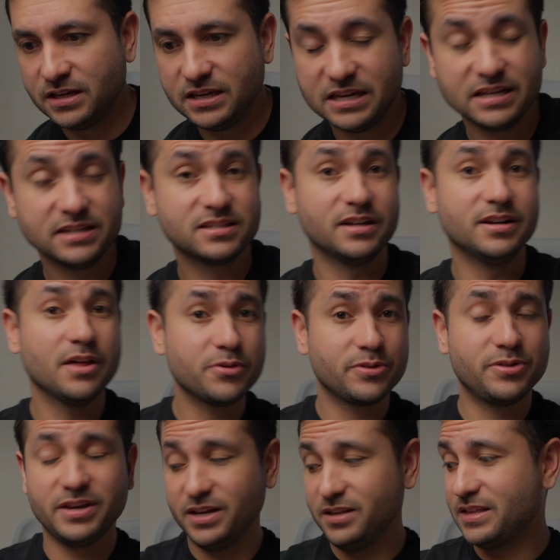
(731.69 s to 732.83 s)
is another
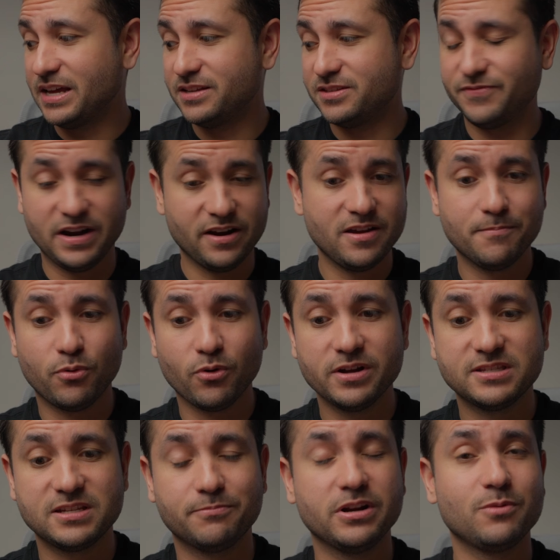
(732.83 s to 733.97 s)
thing that is very important
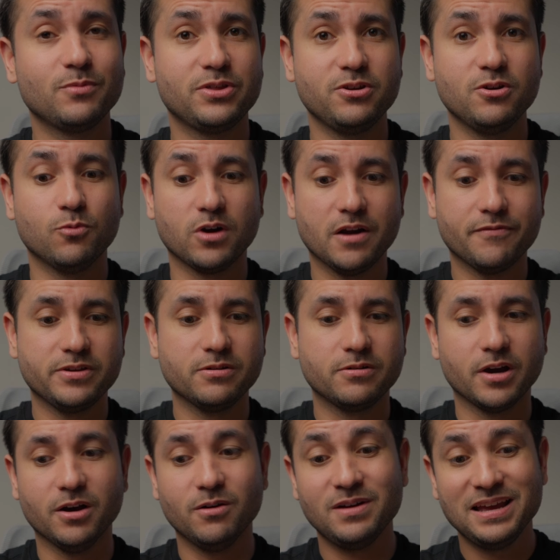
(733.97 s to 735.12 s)
to bring with you wherever you
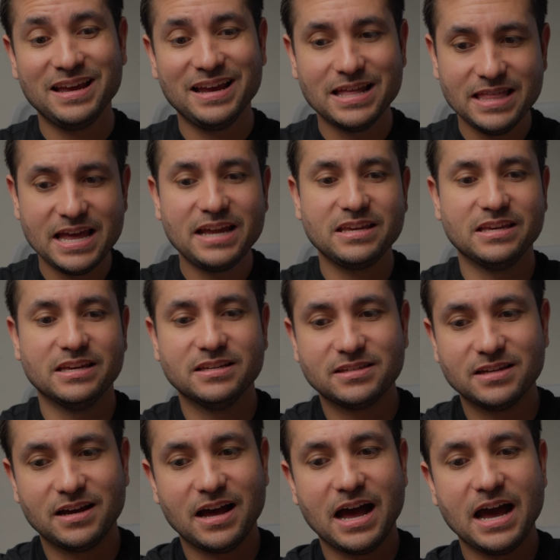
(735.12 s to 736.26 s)
go, and that is
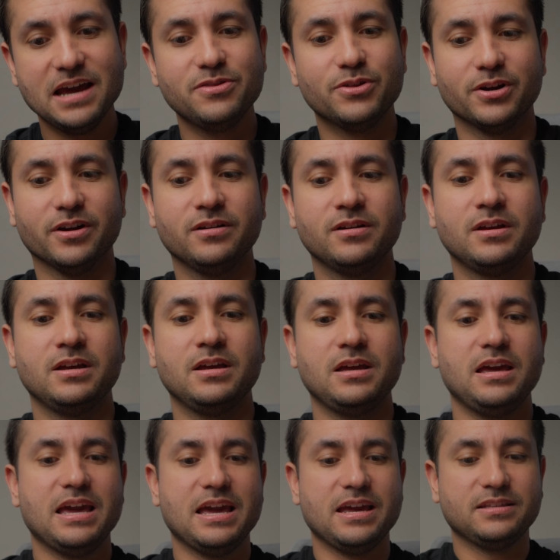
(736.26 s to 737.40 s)
either
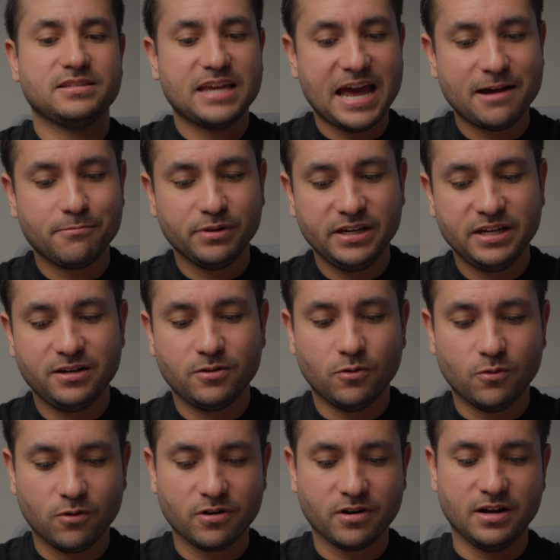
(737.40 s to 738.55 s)
a tablet
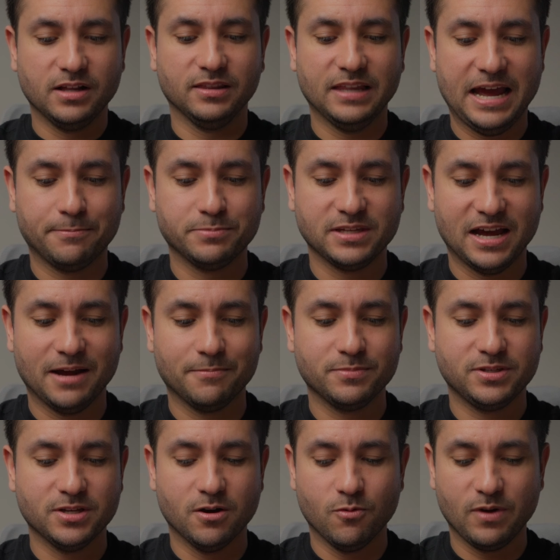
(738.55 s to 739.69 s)
or a laptop.
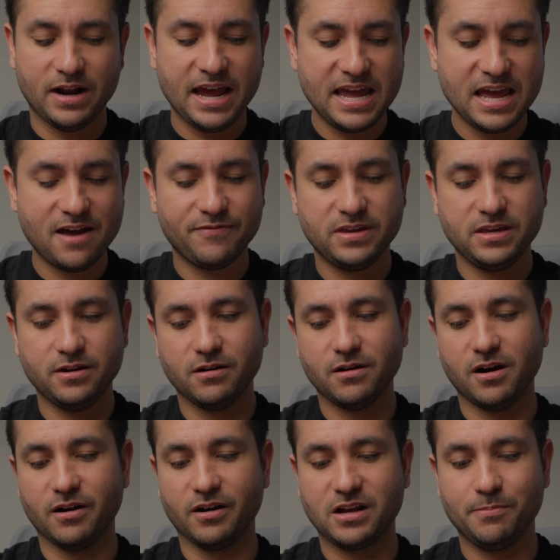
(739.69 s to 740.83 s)
So what I have here
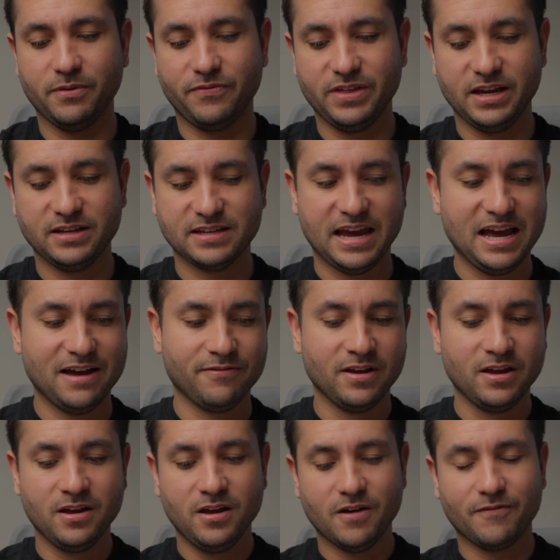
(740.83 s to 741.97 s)
are a couple of things. I have,
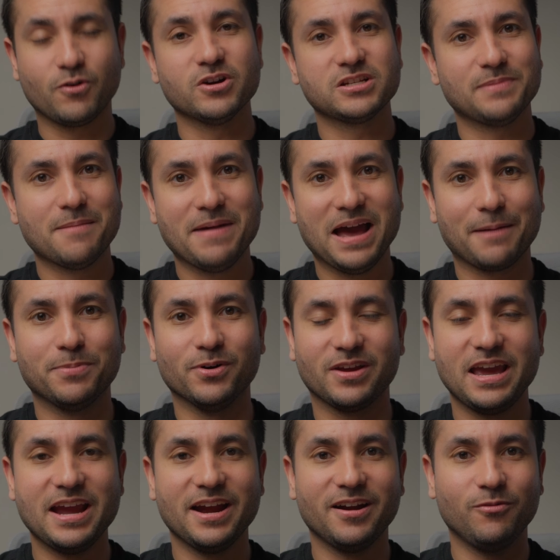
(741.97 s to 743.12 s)
of course, my MacBook
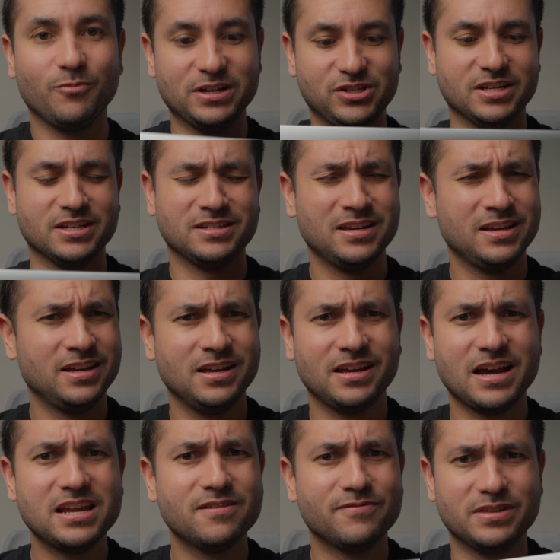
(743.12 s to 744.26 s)
Air, which is
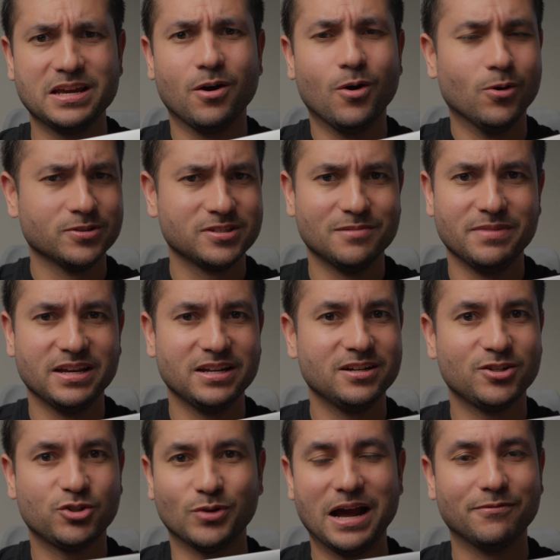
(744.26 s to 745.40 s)
kind of the ultimate
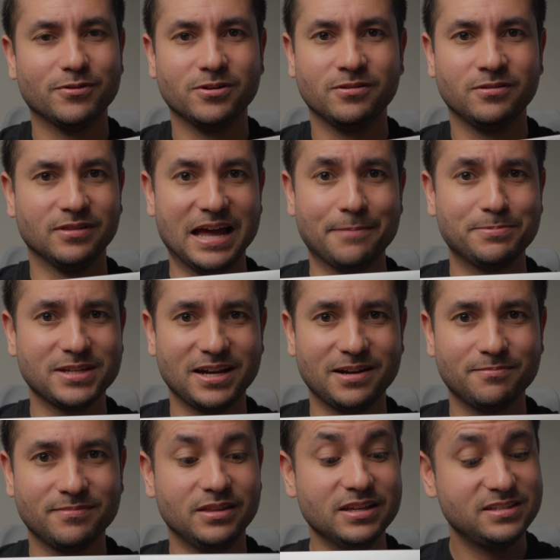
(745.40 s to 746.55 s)
travel
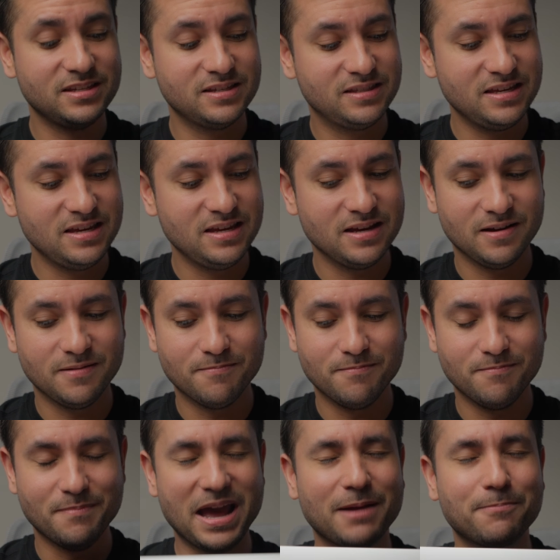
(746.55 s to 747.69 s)
laptop. This is the
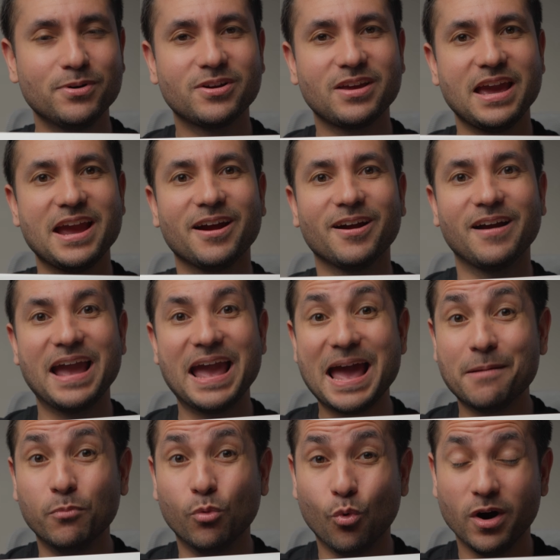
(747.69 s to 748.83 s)
MacBook Air
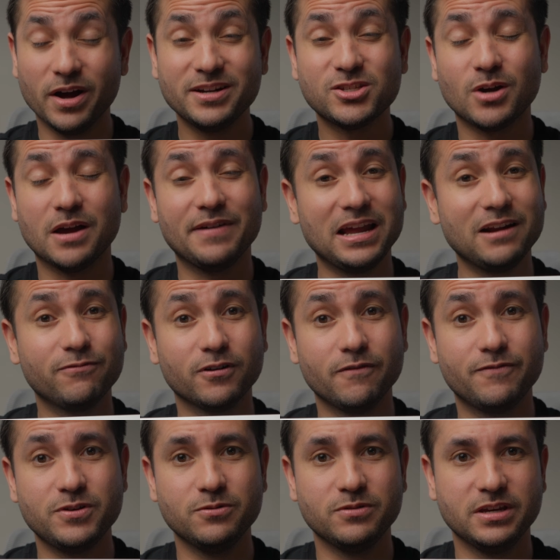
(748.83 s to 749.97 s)
M1. So I've had it for a
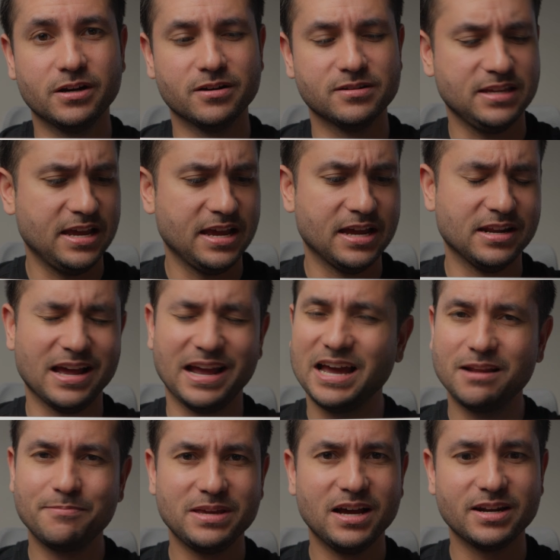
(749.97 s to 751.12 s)
few years, and I
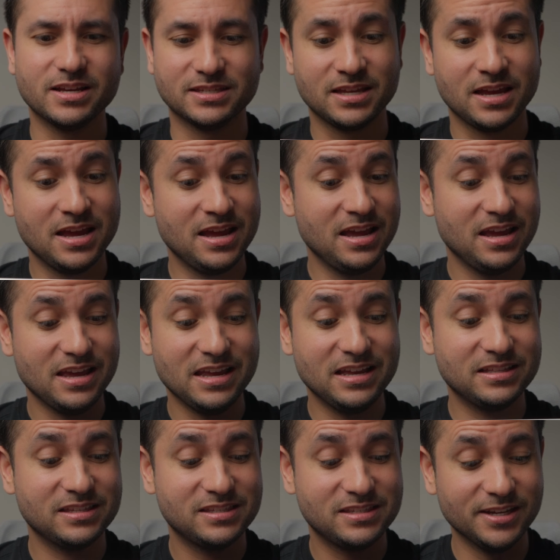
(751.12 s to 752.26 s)
gotta be honest,
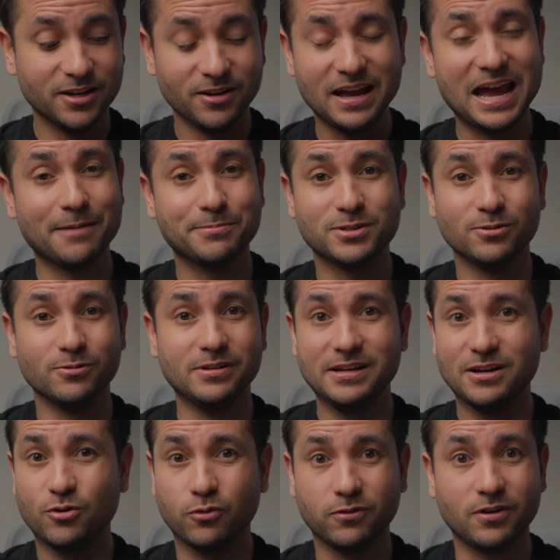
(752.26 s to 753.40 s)
it still absolutely
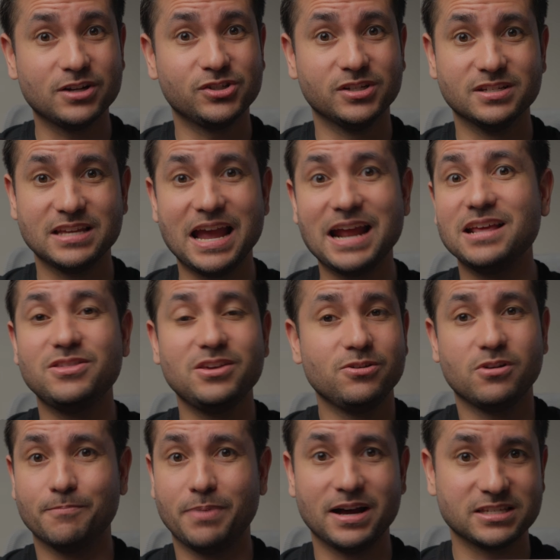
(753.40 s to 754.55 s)
crushes anything you
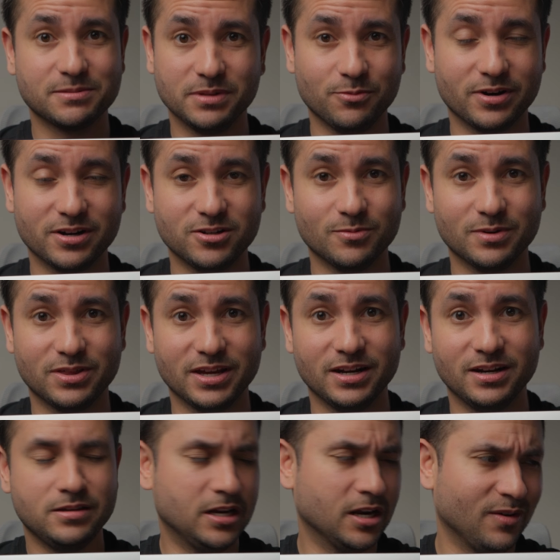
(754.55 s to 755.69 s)
can possibly want to do with it.
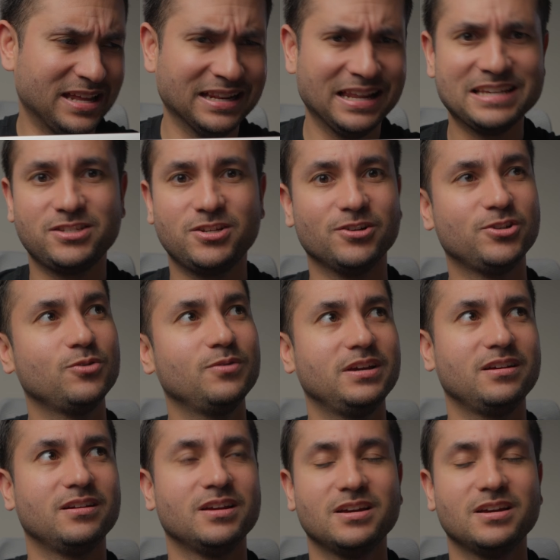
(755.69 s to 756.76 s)
You know, unless you're doing